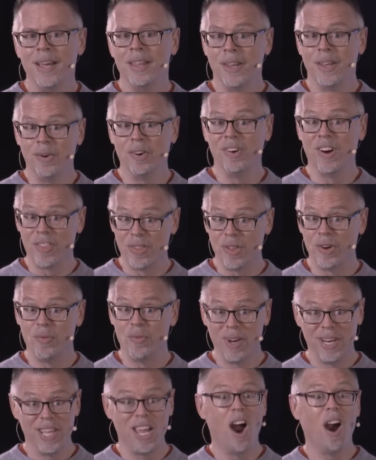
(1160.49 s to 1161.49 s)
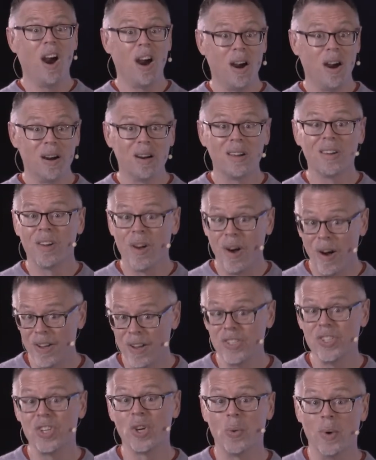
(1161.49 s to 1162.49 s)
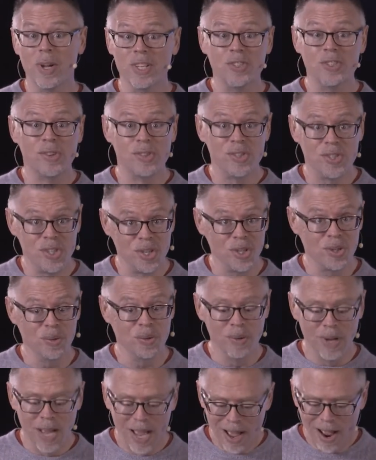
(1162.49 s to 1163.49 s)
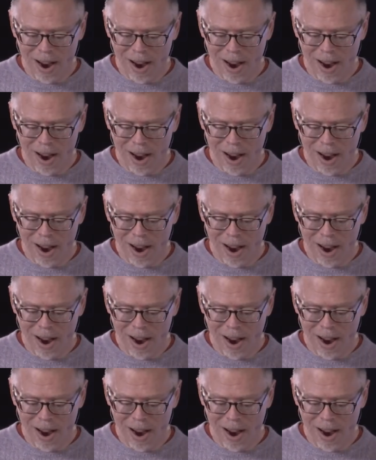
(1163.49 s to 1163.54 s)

There really are consequences to